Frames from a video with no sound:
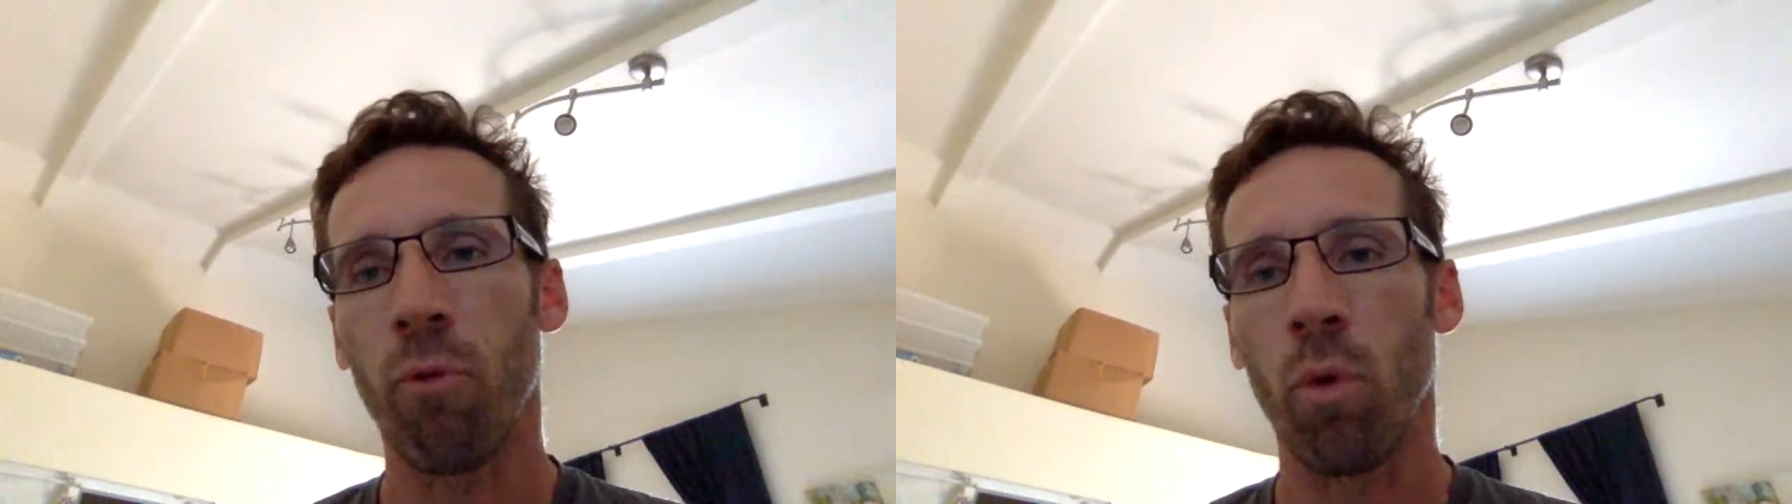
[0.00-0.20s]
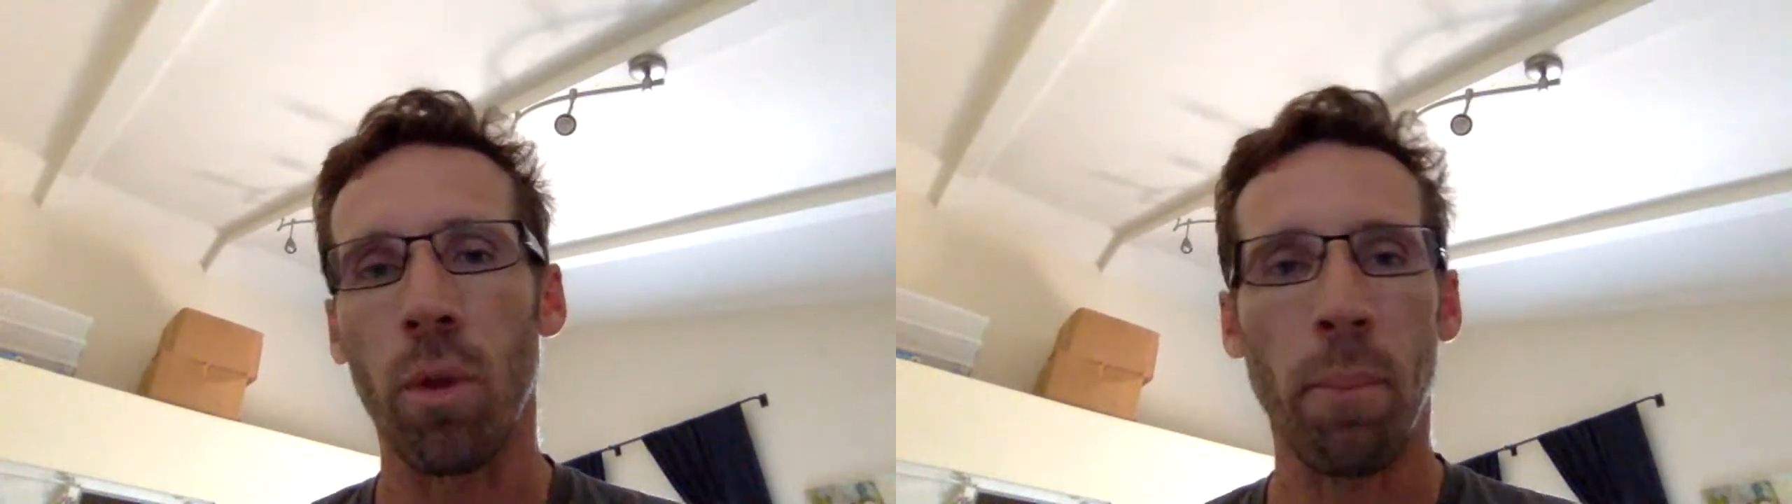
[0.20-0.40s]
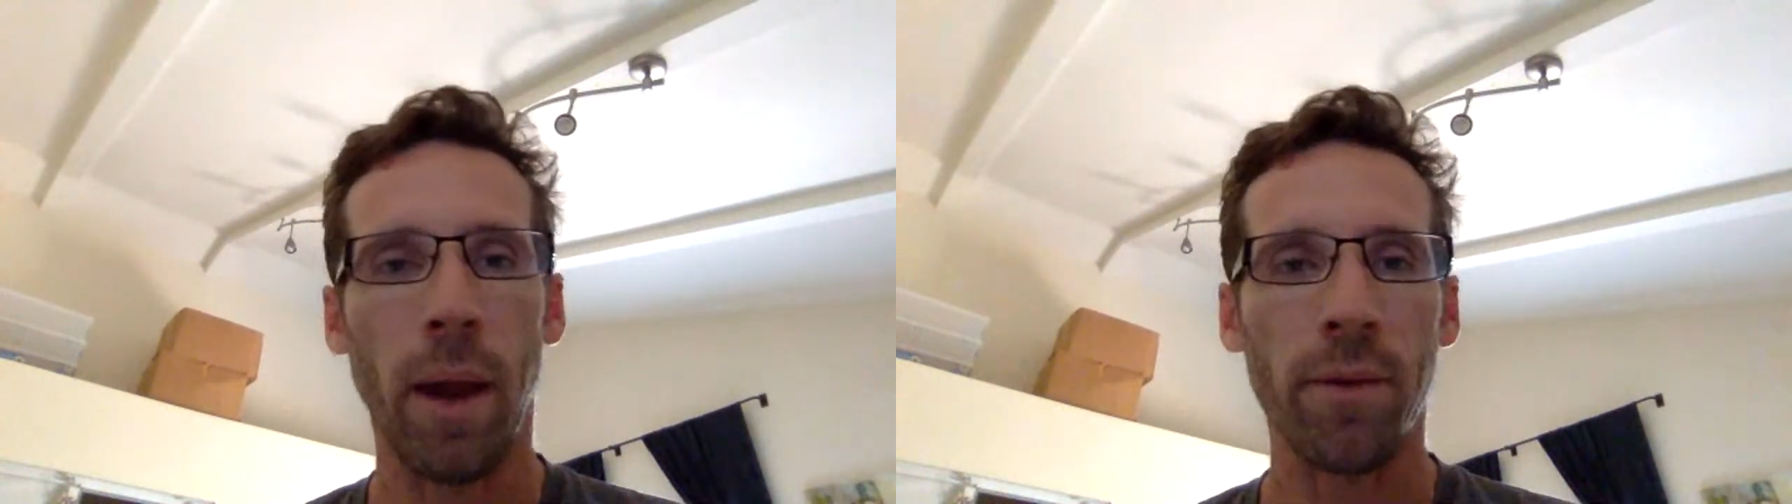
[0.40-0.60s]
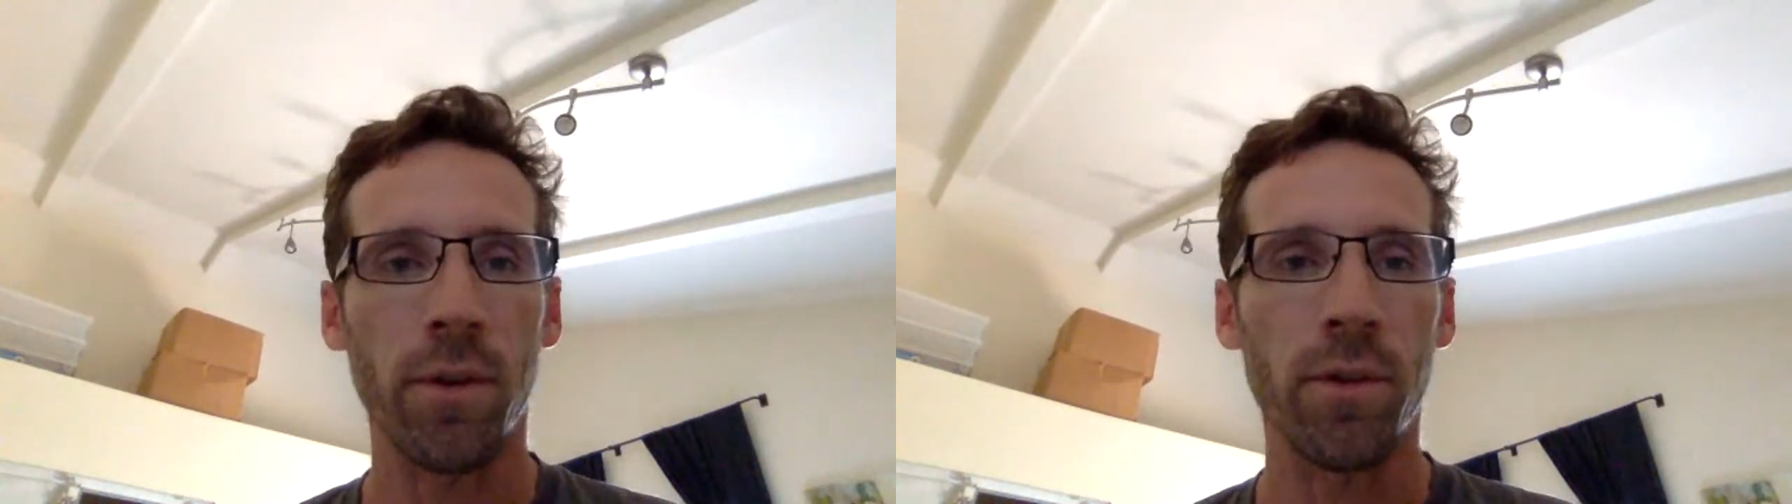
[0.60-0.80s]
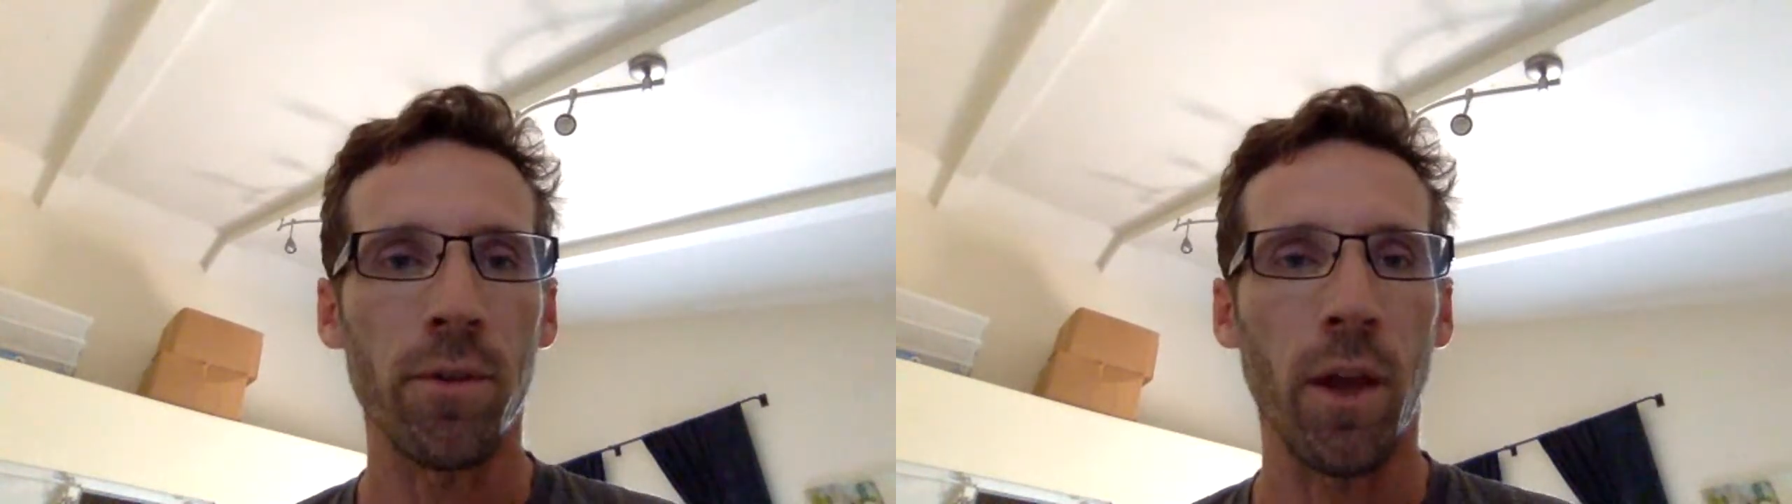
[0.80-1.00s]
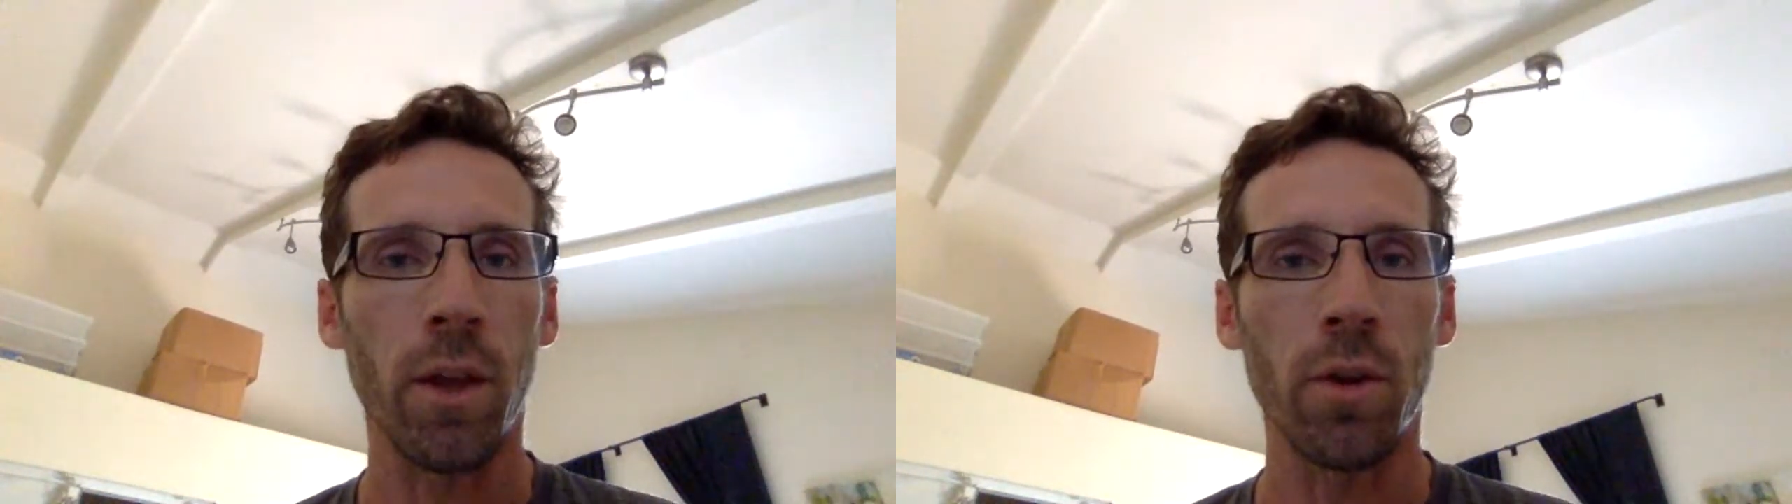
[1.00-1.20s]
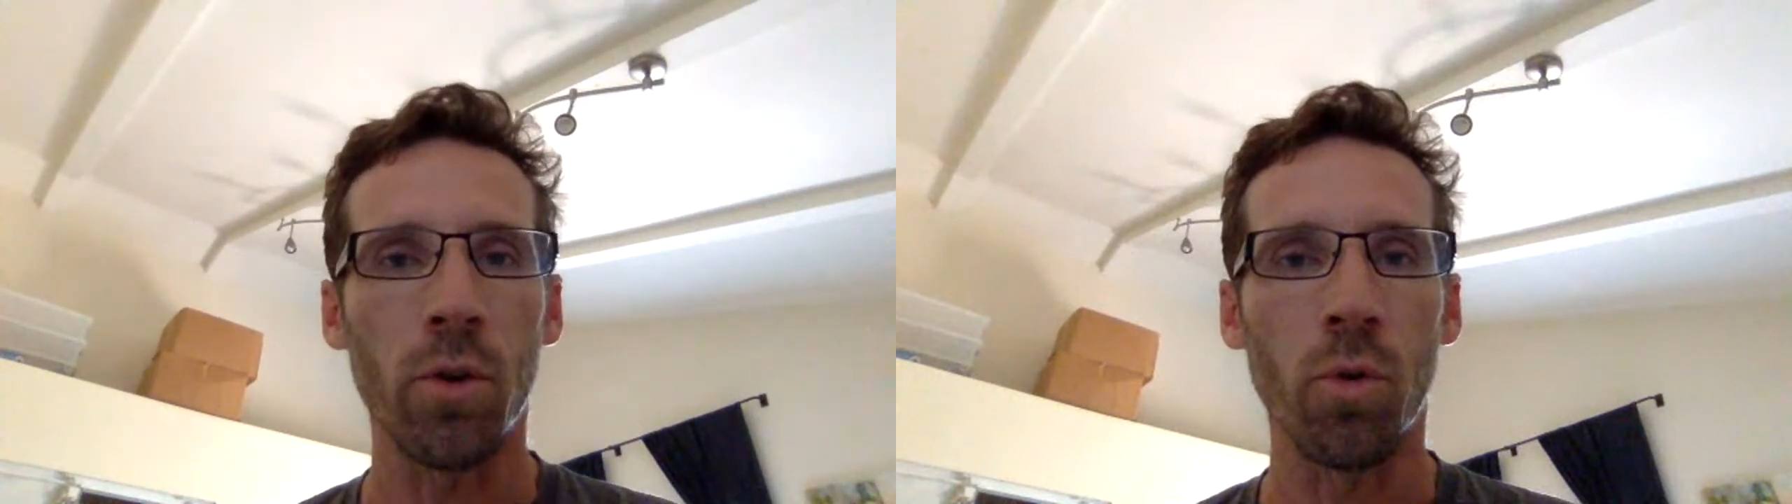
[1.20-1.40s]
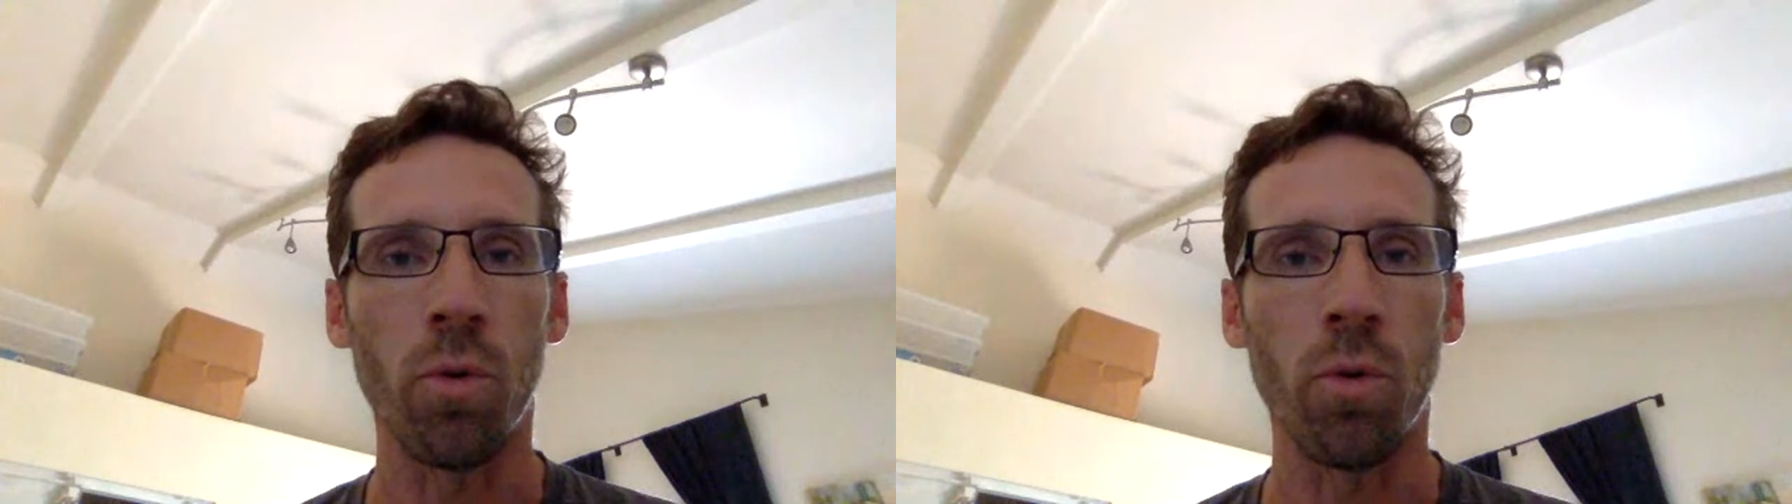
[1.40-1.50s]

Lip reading: for the passage that